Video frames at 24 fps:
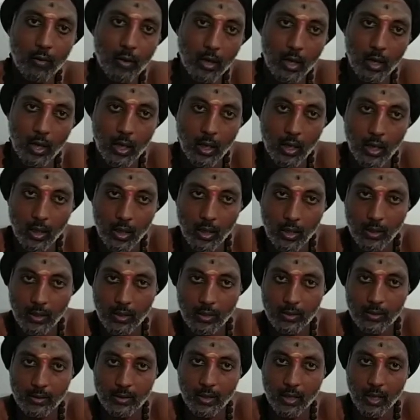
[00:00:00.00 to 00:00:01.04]

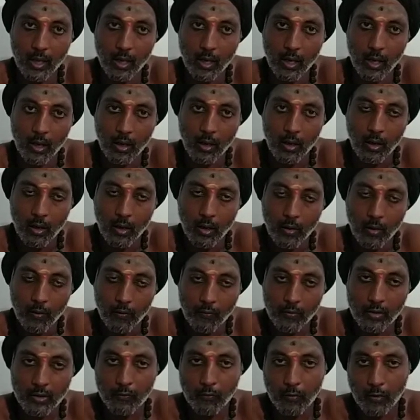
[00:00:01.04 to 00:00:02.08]
the
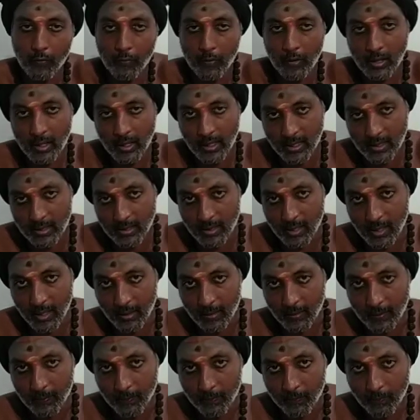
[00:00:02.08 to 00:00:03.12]
wish fulfilling is
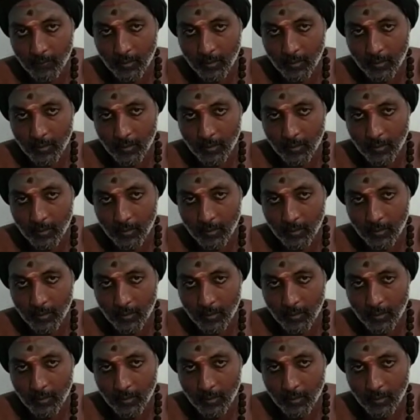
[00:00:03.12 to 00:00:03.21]
there.